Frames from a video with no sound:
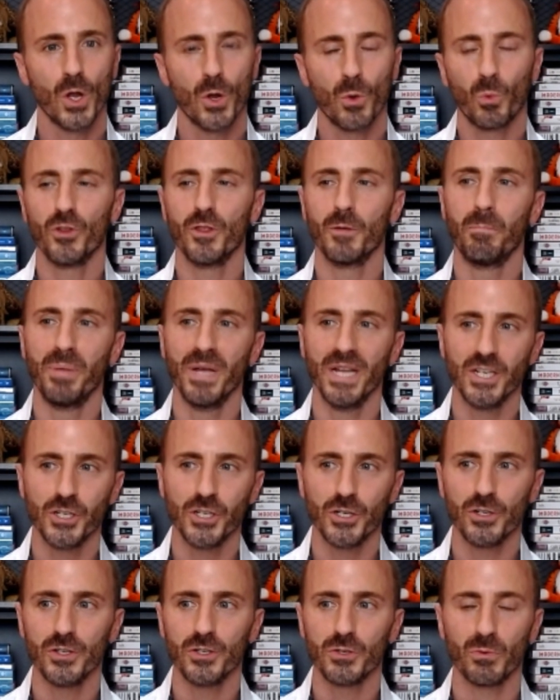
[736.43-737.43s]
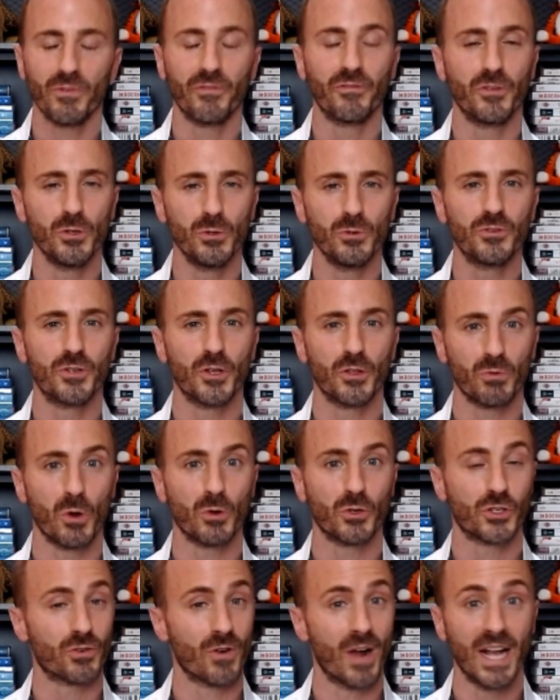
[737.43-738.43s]
where the pitchers refused to throw
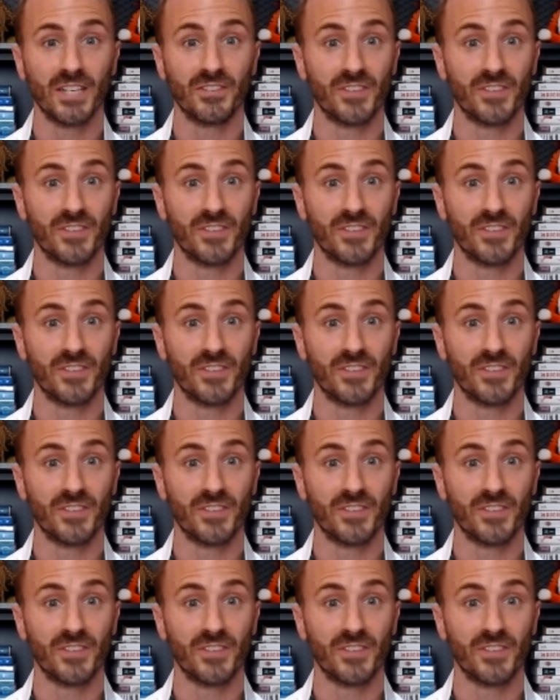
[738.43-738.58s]
strikes.